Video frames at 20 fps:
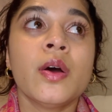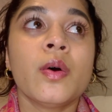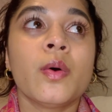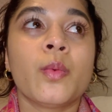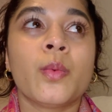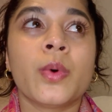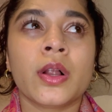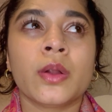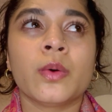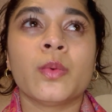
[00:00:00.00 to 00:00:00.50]

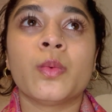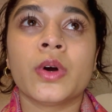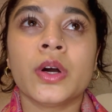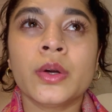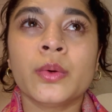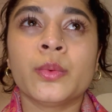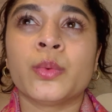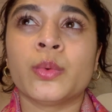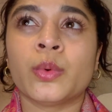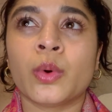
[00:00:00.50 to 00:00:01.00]
well,
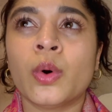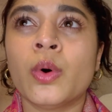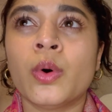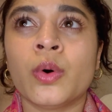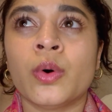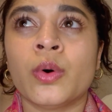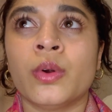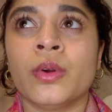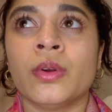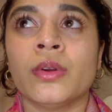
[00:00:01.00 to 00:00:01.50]
what
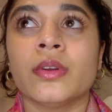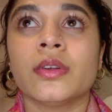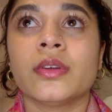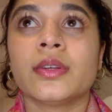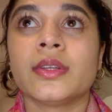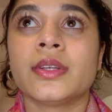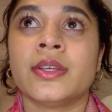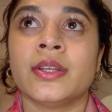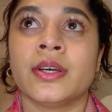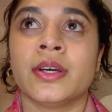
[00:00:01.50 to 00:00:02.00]

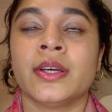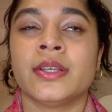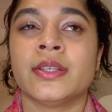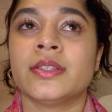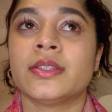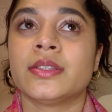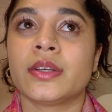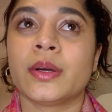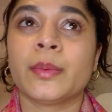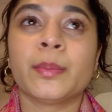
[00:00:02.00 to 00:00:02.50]
role
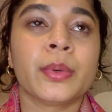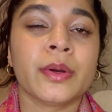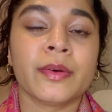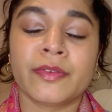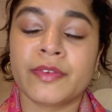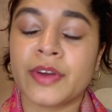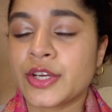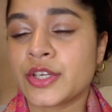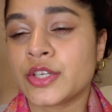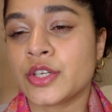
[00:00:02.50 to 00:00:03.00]
does a
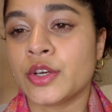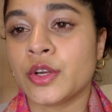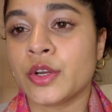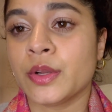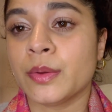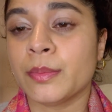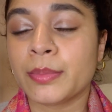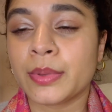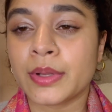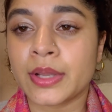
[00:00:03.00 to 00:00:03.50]

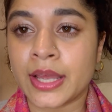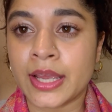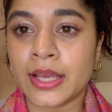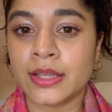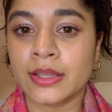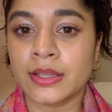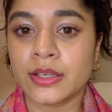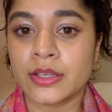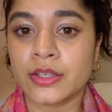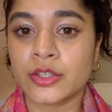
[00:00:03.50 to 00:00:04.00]
professional play
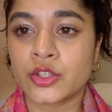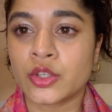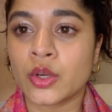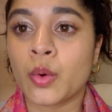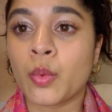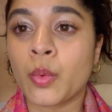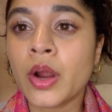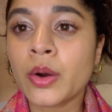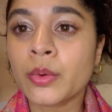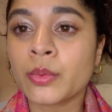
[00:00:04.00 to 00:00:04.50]
in this? So
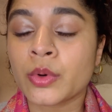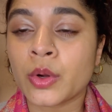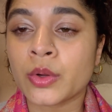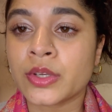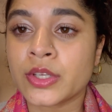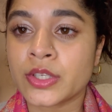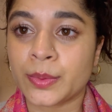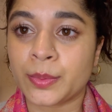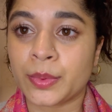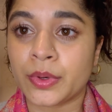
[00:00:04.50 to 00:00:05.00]
what role
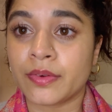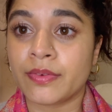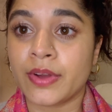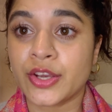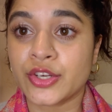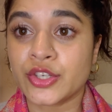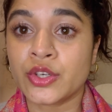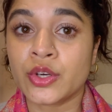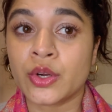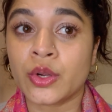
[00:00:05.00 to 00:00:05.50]
does a
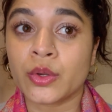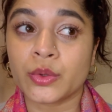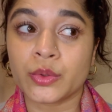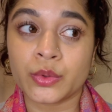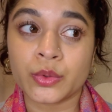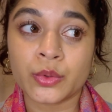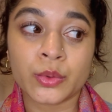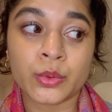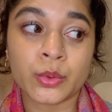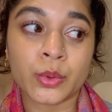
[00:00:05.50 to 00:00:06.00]
professional
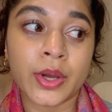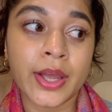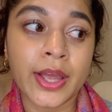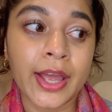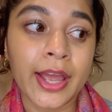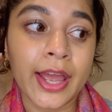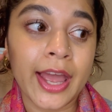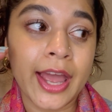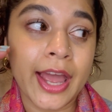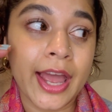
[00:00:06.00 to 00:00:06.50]
who
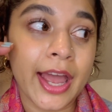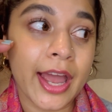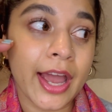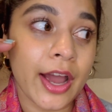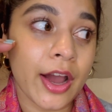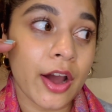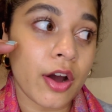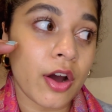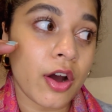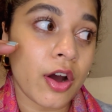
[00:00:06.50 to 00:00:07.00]

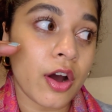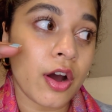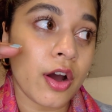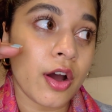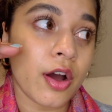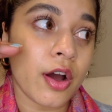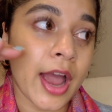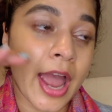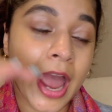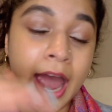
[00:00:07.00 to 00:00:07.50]

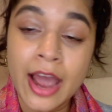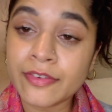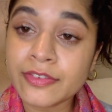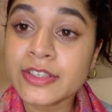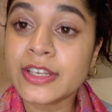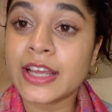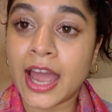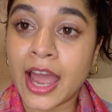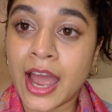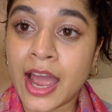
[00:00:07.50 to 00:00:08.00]
have
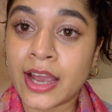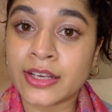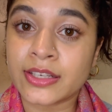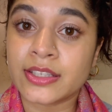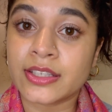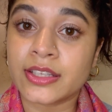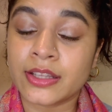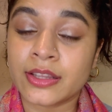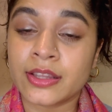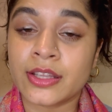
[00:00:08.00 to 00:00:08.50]
to
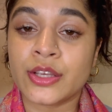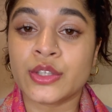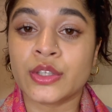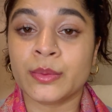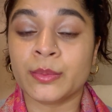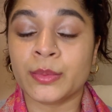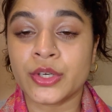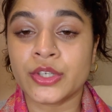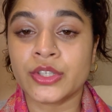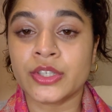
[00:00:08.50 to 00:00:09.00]
act in these
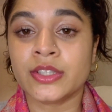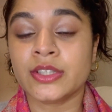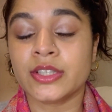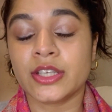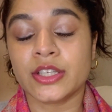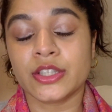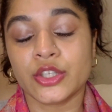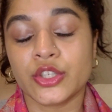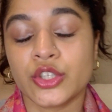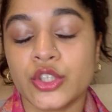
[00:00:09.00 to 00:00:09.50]

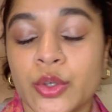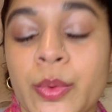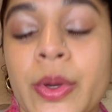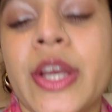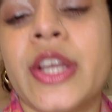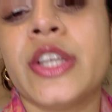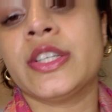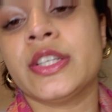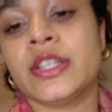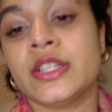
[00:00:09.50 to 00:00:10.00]
emergency
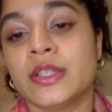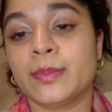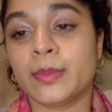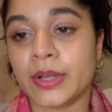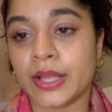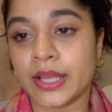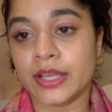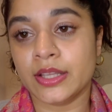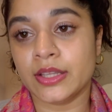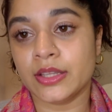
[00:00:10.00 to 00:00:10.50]
situations
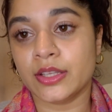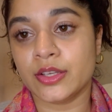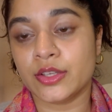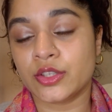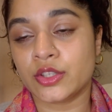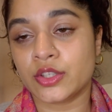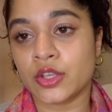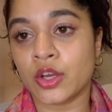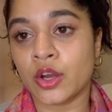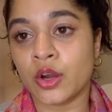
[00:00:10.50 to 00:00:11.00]
play in this?
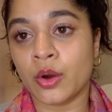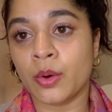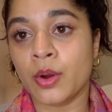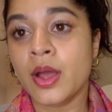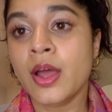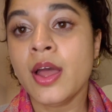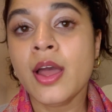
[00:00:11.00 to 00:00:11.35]
So